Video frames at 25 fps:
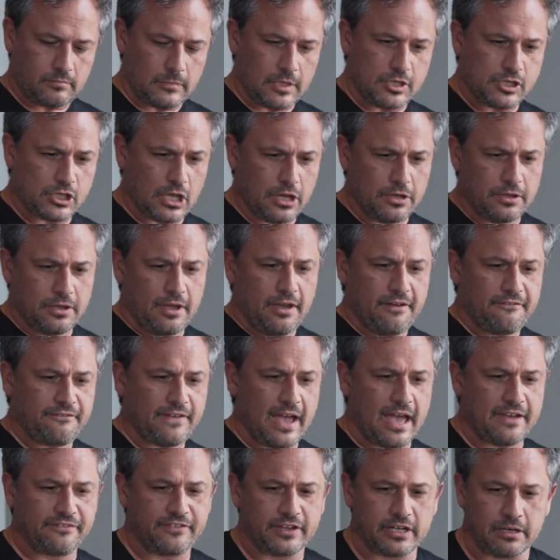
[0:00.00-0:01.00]
So
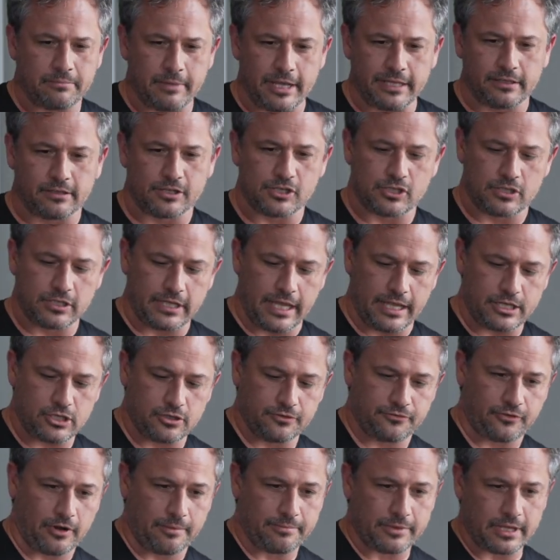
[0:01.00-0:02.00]
5 fundamentals to get
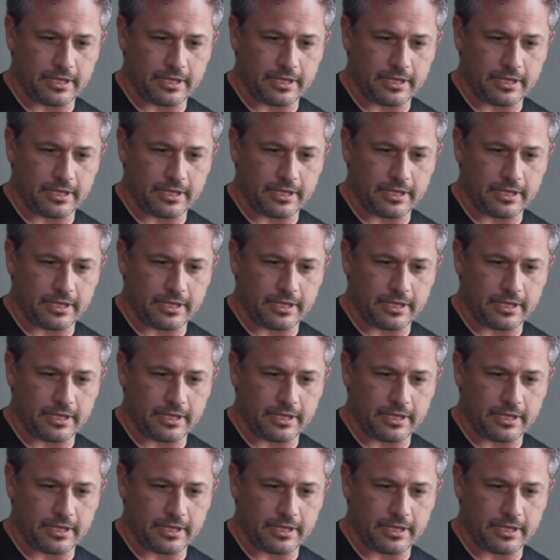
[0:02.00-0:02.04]
you from